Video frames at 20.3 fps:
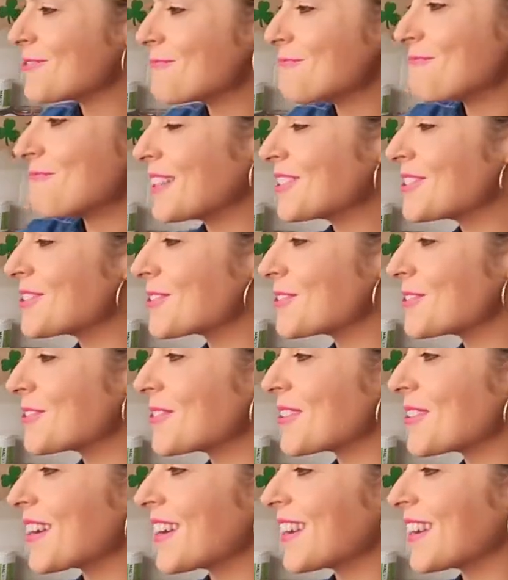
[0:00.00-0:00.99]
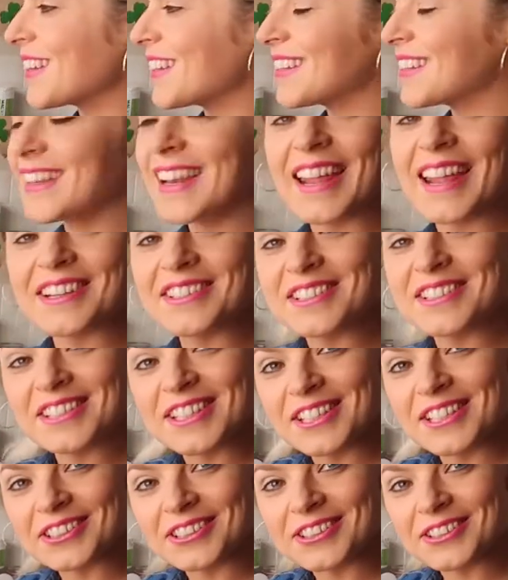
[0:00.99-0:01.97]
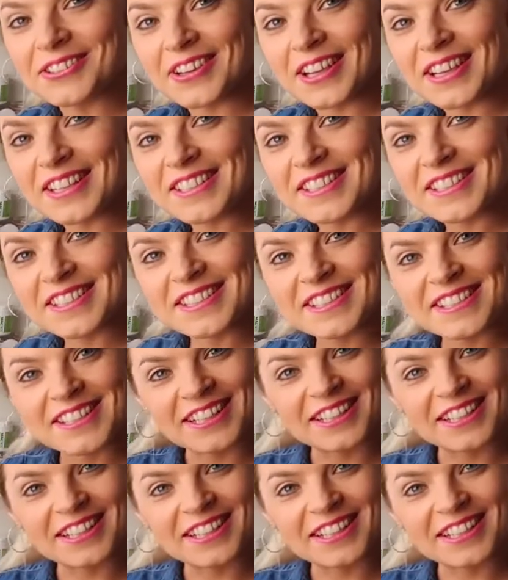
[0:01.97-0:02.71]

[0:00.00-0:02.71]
Make sure and let us see your creations.